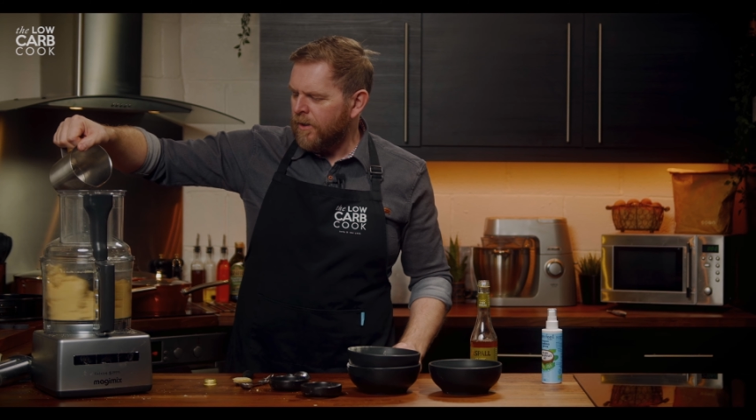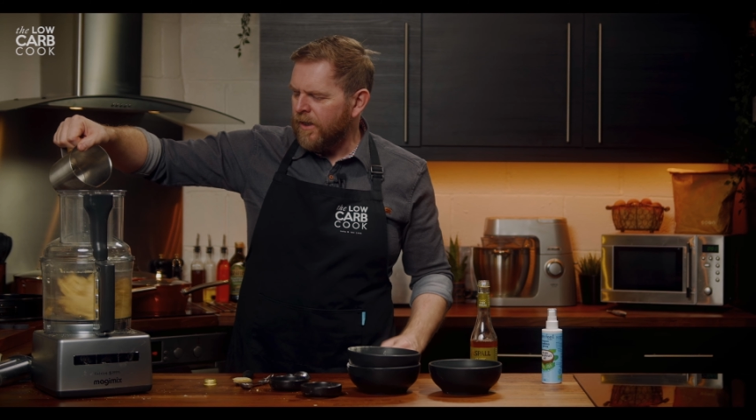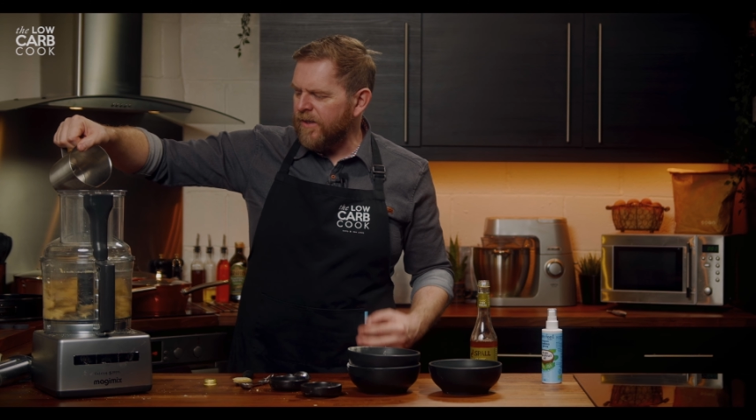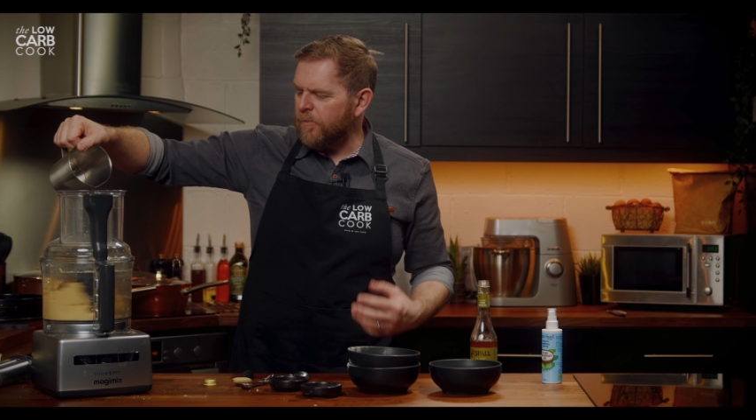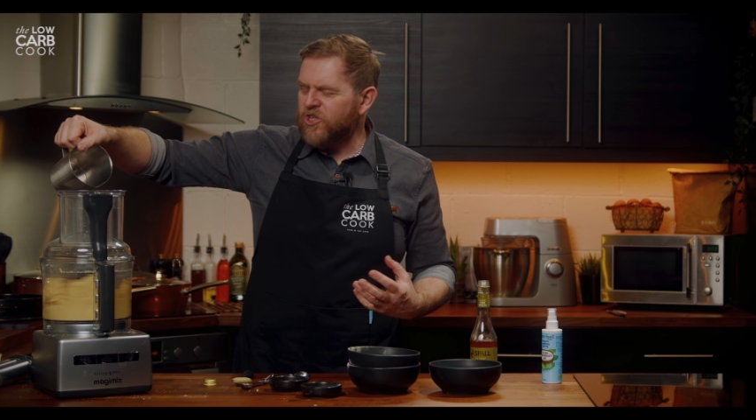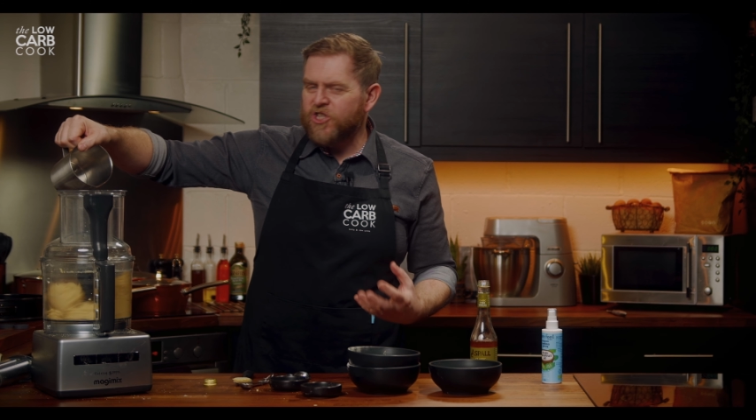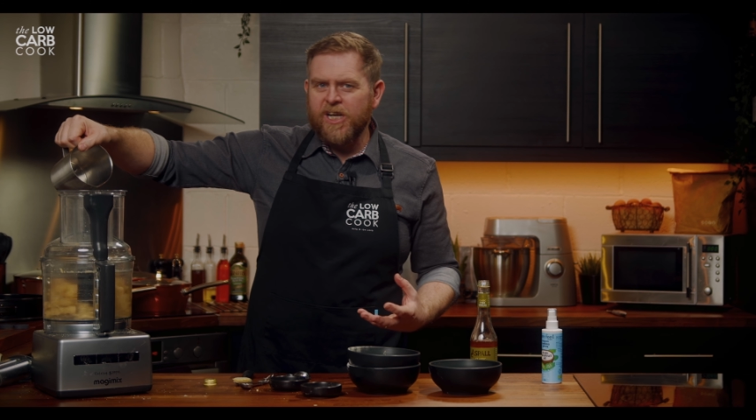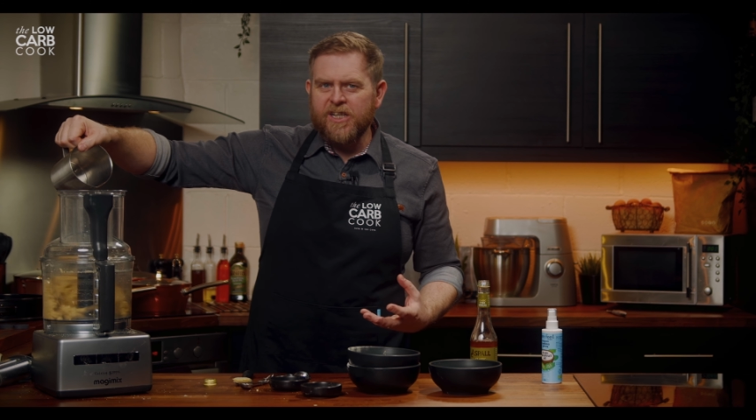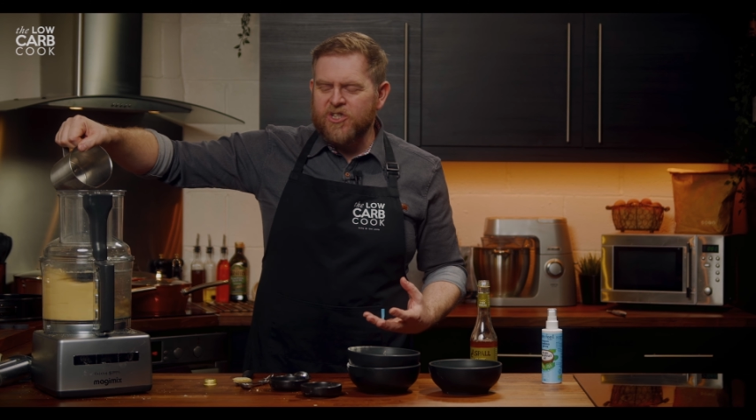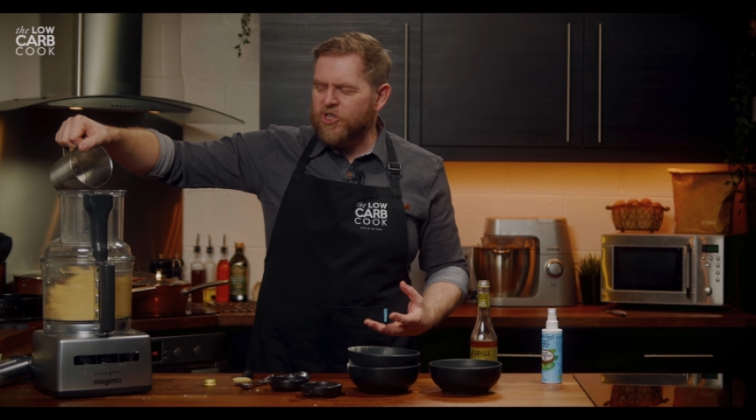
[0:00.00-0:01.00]
And the
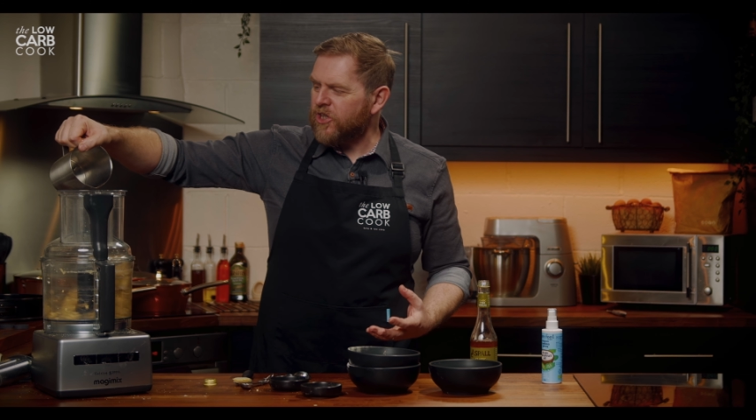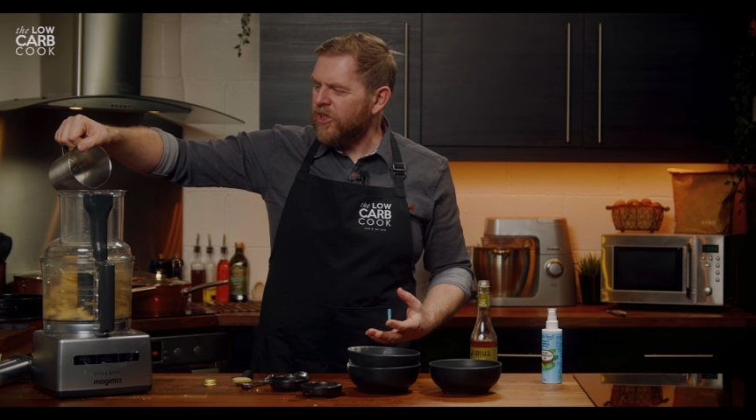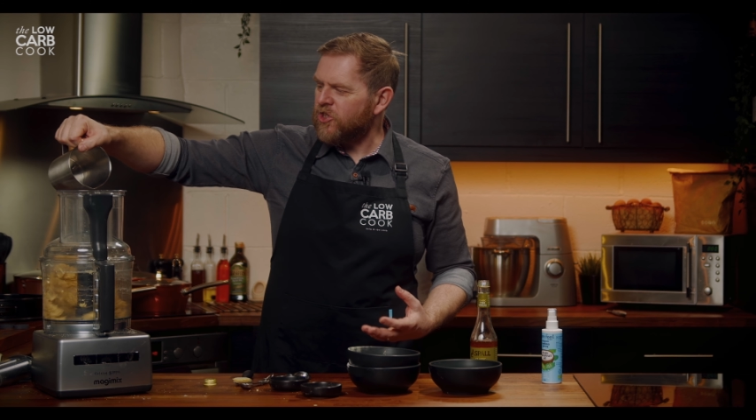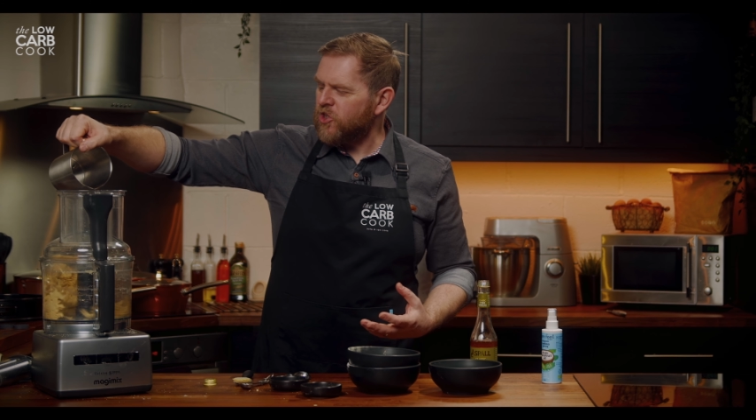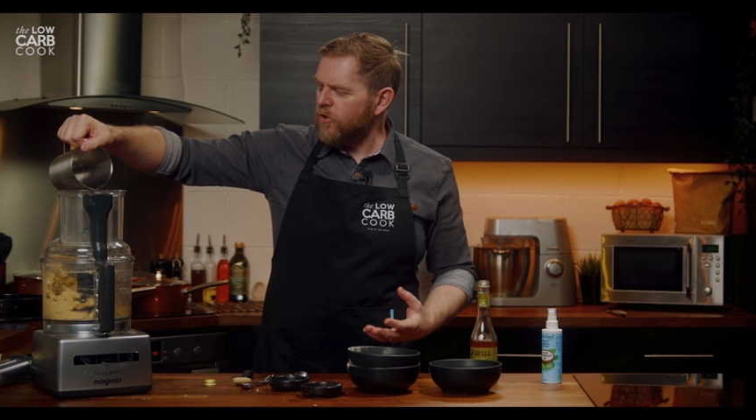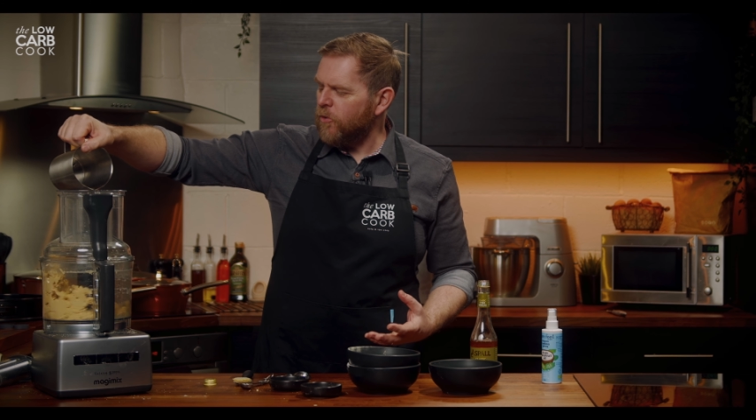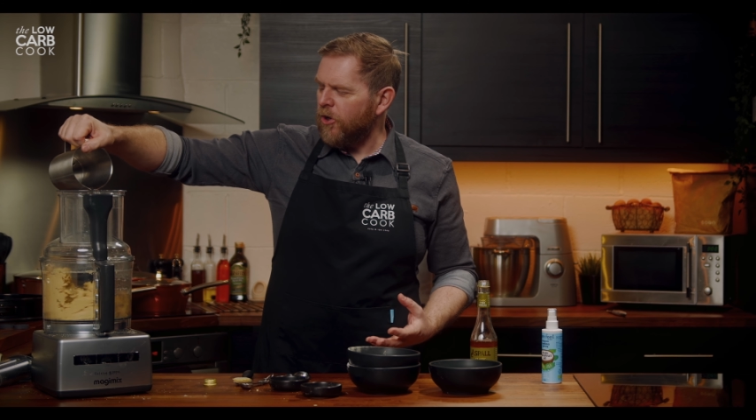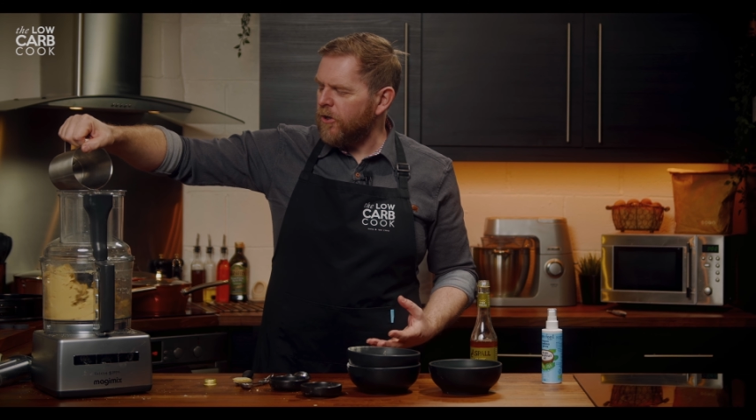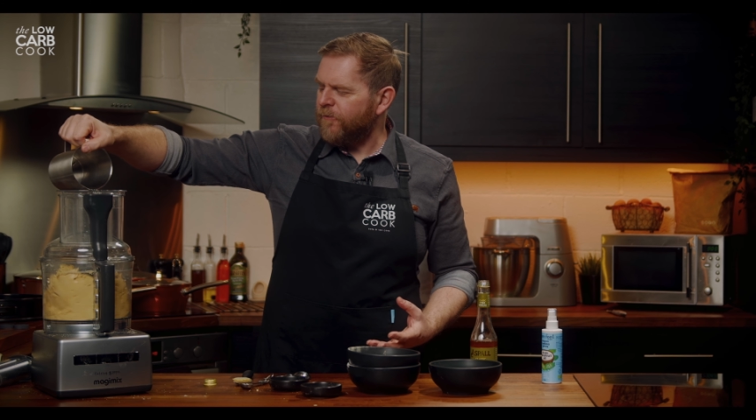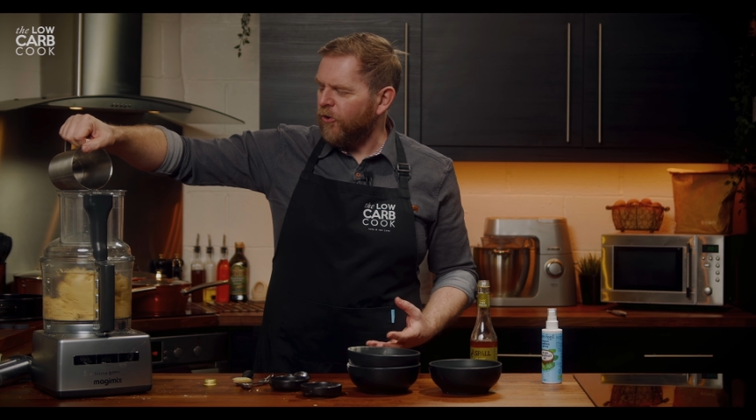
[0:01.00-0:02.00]
machine is just going to do the
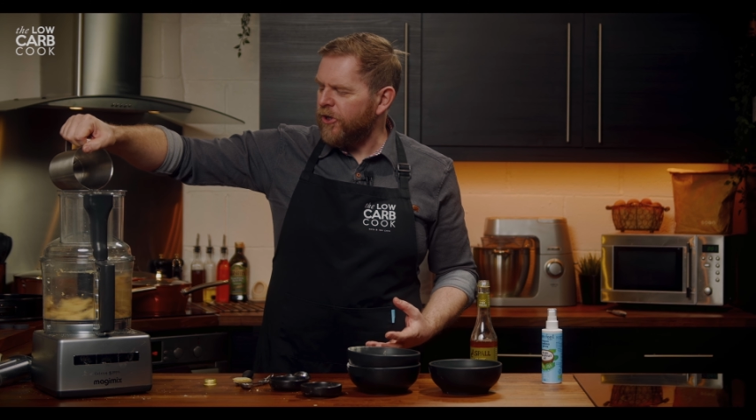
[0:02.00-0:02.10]
work for